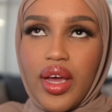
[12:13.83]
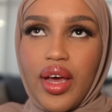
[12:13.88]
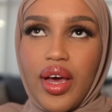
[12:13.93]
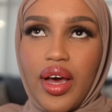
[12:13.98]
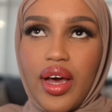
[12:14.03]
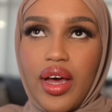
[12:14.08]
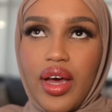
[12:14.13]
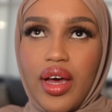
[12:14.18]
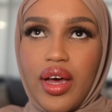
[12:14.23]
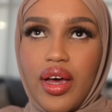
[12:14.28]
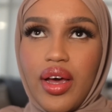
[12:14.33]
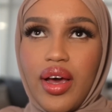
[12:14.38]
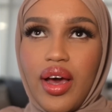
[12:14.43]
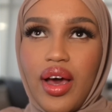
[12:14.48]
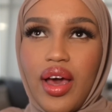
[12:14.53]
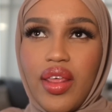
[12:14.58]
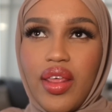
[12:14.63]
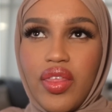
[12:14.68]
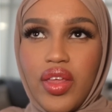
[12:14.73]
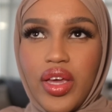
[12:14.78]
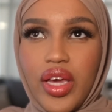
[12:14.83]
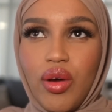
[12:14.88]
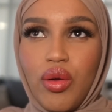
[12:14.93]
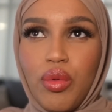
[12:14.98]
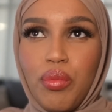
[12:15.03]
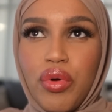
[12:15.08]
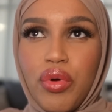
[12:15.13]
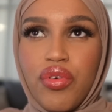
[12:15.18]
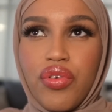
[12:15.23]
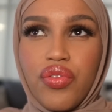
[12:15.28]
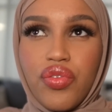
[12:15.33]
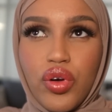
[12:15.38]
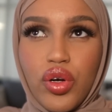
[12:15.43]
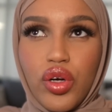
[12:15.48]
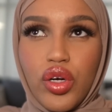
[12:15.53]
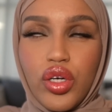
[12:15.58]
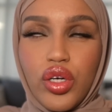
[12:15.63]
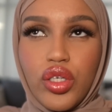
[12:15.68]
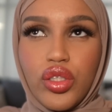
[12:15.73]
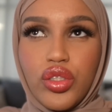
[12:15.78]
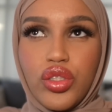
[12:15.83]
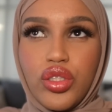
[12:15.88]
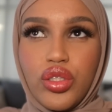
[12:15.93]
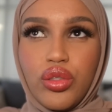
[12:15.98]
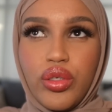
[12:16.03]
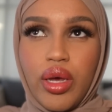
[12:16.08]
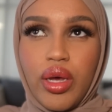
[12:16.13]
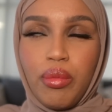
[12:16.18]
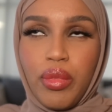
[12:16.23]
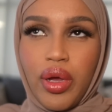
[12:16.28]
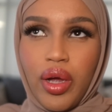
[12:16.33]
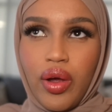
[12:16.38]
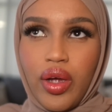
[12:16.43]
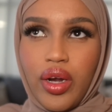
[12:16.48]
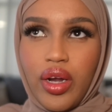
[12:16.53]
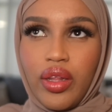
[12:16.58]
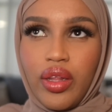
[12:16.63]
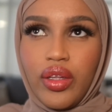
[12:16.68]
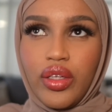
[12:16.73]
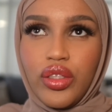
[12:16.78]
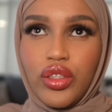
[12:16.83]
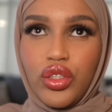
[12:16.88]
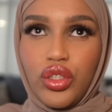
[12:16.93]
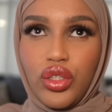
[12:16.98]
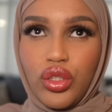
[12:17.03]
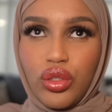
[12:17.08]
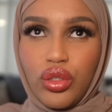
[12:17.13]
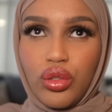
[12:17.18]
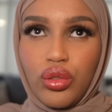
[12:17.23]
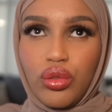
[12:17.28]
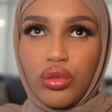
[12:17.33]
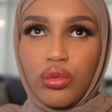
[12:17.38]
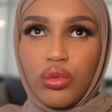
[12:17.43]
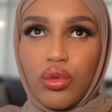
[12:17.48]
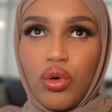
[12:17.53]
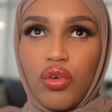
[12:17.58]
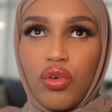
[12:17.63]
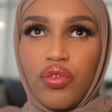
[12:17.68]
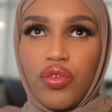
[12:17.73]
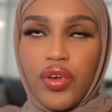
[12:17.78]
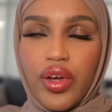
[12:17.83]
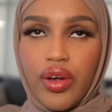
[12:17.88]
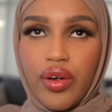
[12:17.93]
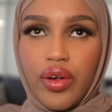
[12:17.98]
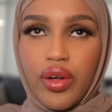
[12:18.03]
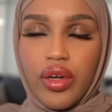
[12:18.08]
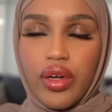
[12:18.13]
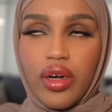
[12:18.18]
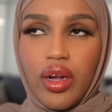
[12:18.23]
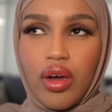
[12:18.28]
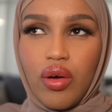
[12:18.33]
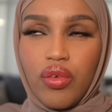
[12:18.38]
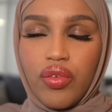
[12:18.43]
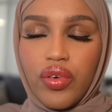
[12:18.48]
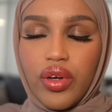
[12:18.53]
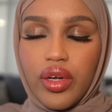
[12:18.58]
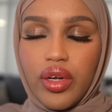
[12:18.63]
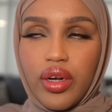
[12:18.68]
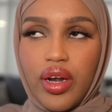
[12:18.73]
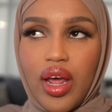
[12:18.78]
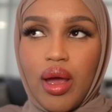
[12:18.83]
Uh, I think I would prefer to get married and then do ovarian, not ovarian,